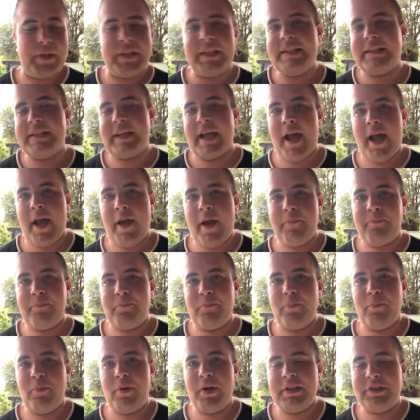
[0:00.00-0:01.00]
this game,
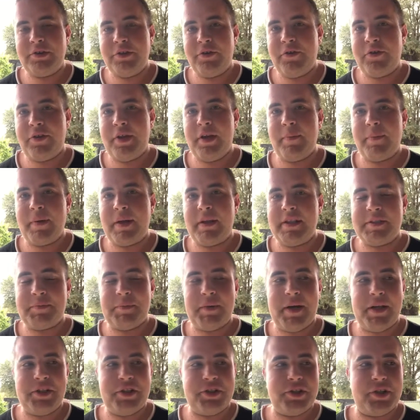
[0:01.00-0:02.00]
what I do think about
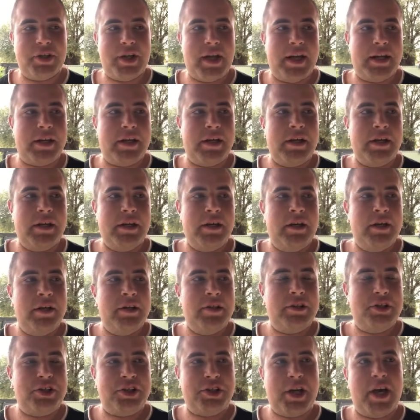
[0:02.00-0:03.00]
this match, like
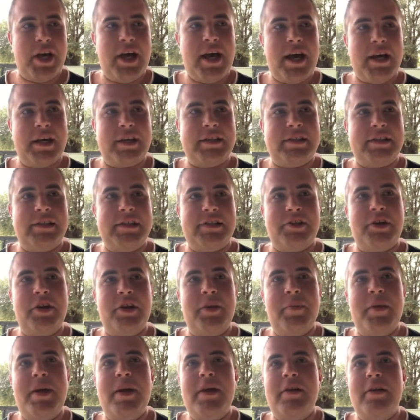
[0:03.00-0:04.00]
the Sharks, it's
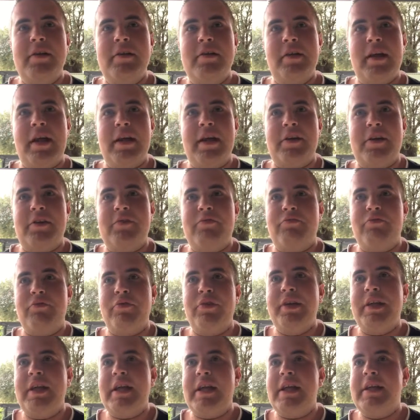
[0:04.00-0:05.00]
going to be like
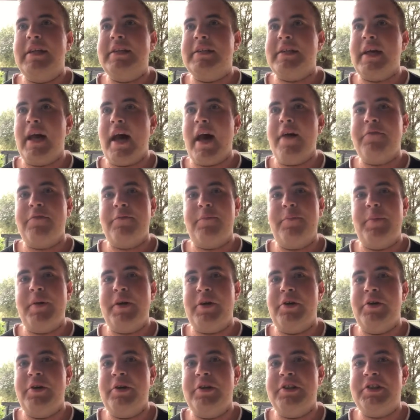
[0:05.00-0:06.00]
really tough,
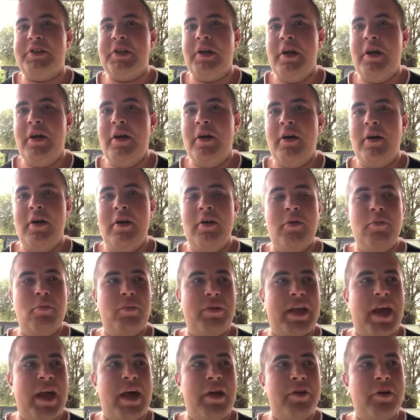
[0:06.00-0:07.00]
because
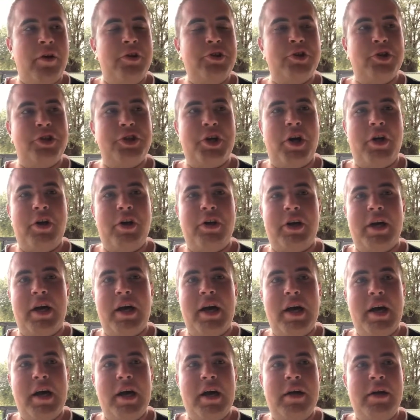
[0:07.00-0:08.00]
without no Josh
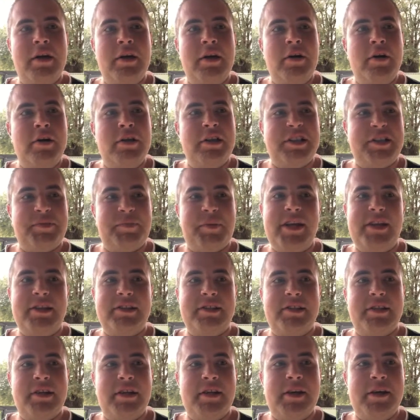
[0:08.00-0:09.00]
Adokar, the
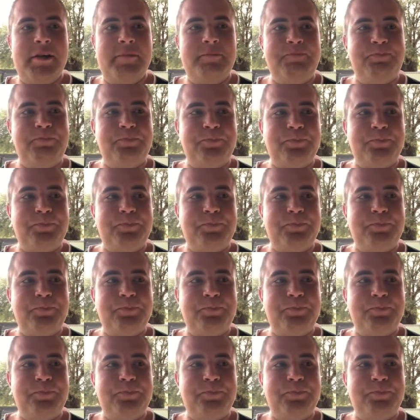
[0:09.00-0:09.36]
speedster,